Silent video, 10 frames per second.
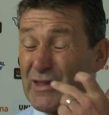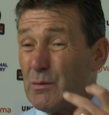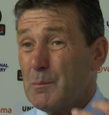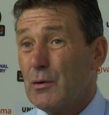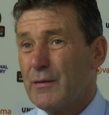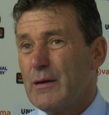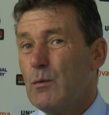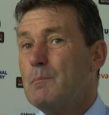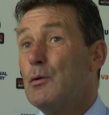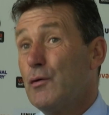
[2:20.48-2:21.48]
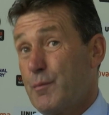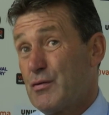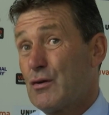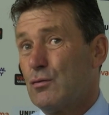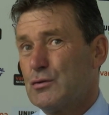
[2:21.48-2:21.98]
They were both
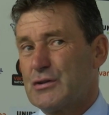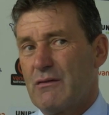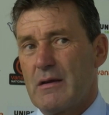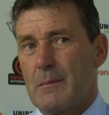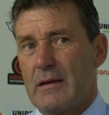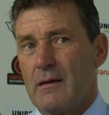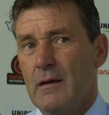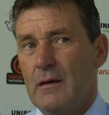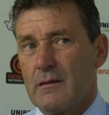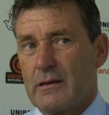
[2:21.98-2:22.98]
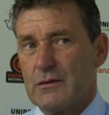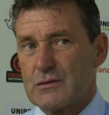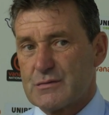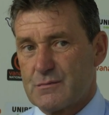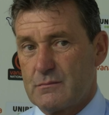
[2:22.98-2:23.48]
precautionary. I mean,
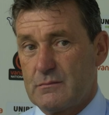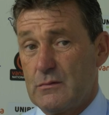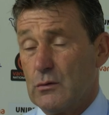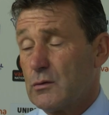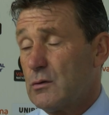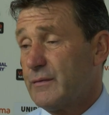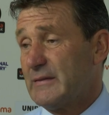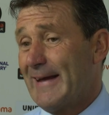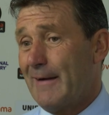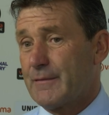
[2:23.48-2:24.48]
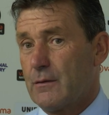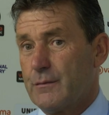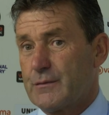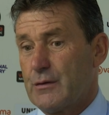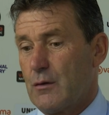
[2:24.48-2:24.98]
Theo's old enough and daft
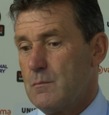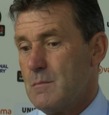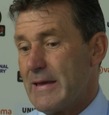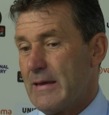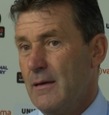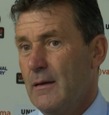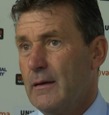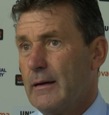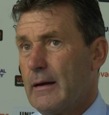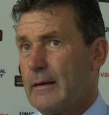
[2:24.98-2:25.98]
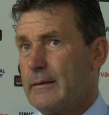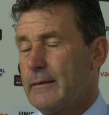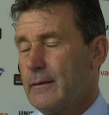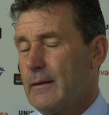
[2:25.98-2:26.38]
enough to know me, and